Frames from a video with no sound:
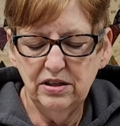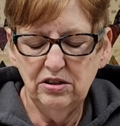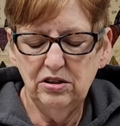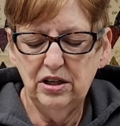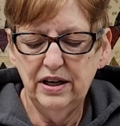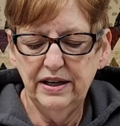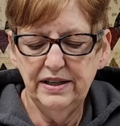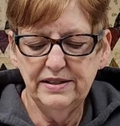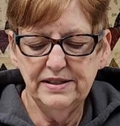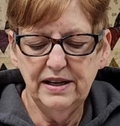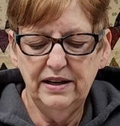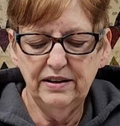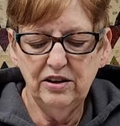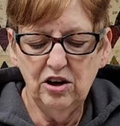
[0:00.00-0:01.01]
and Clark. It's
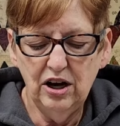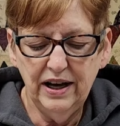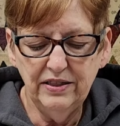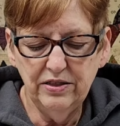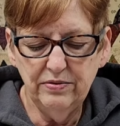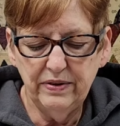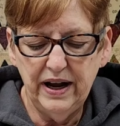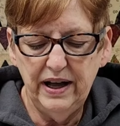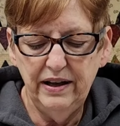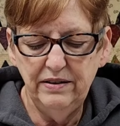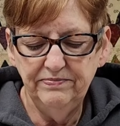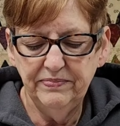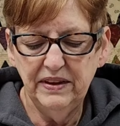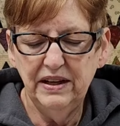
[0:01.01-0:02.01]
a cotton thread.